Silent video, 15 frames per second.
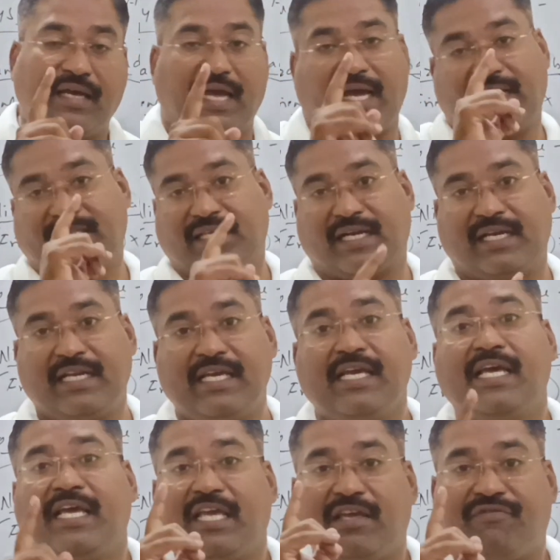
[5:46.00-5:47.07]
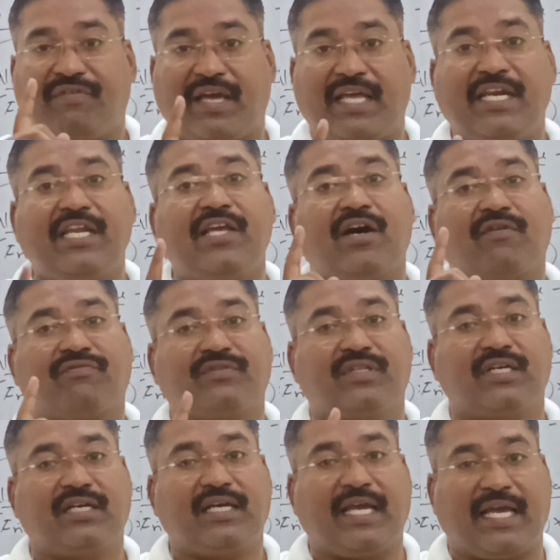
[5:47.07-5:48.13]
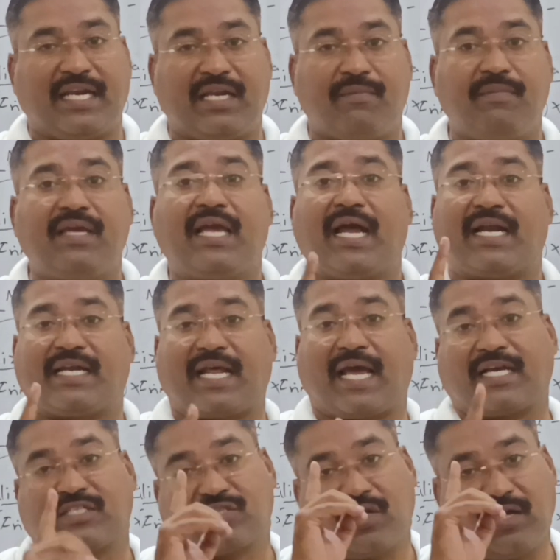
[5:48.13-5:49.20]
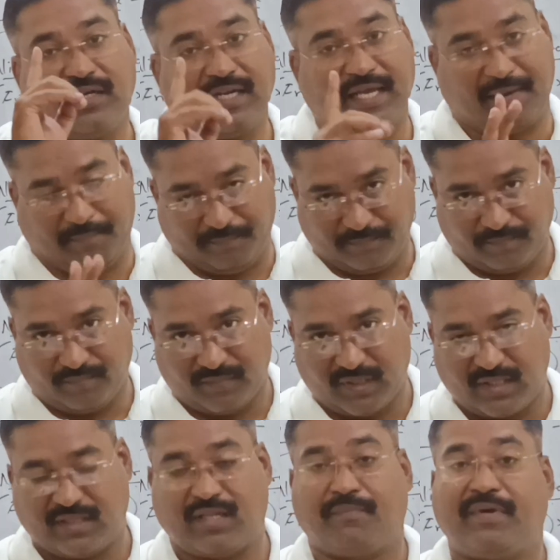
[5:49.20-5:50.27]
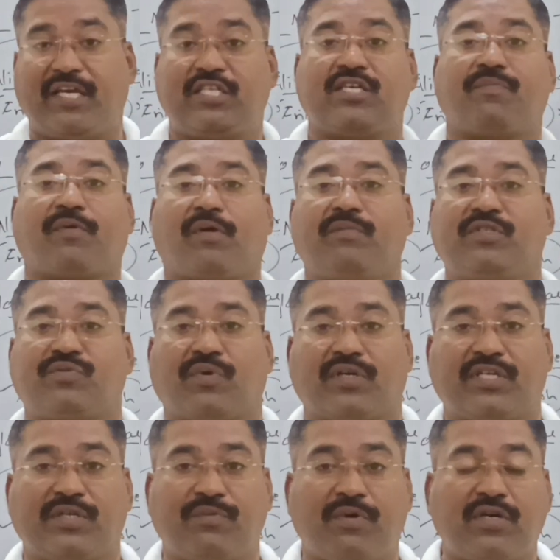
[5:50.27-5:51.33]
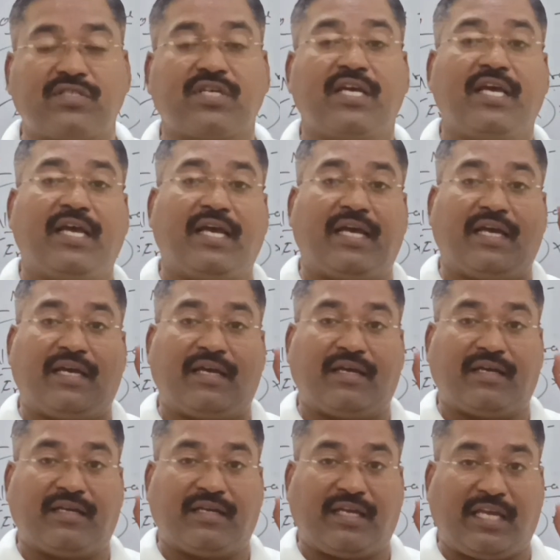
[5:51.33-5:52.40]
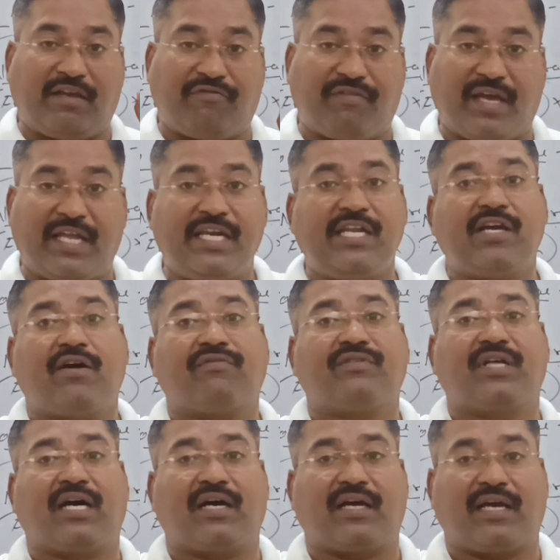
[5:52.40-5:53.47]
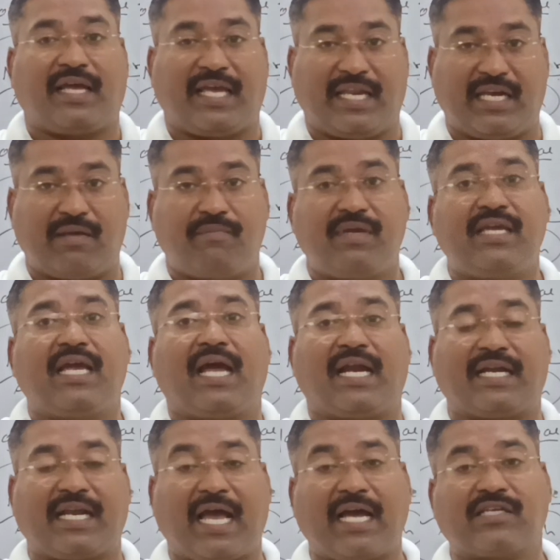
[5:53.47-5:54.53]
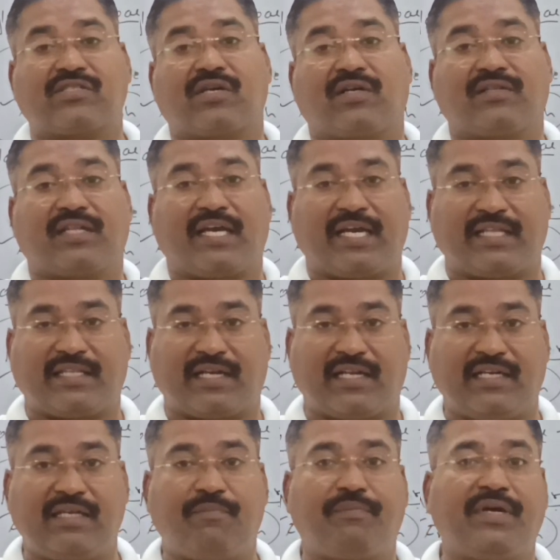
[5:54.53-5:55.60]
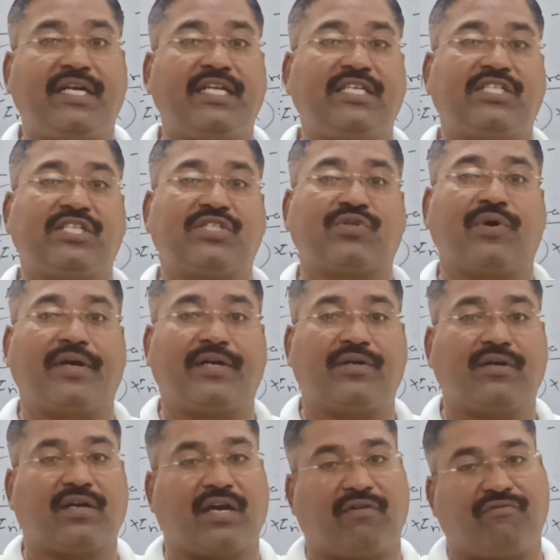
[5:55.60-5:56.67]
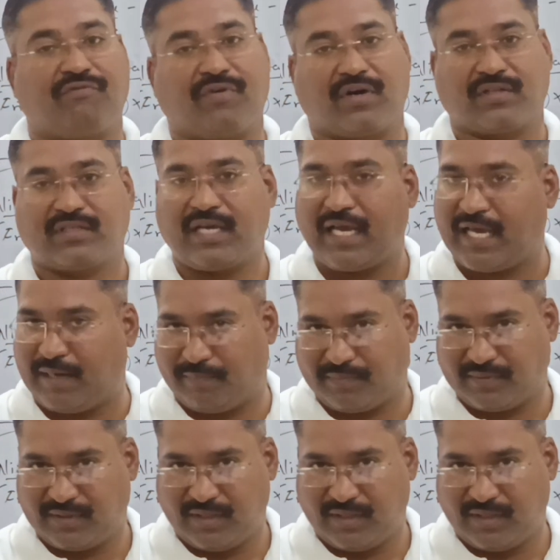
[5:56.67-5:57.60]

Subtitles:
Hyder Ali if any of the enemy attacks on him. The major promise what it was, if any of the enemy attacks on the Hyder Ali, British is going to come for the help.